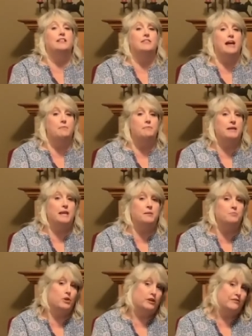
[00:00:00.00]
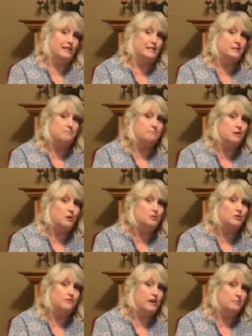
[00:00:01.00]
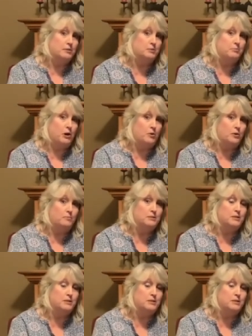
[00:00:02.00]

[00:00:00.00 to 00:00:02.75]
That became one of his most famous poems.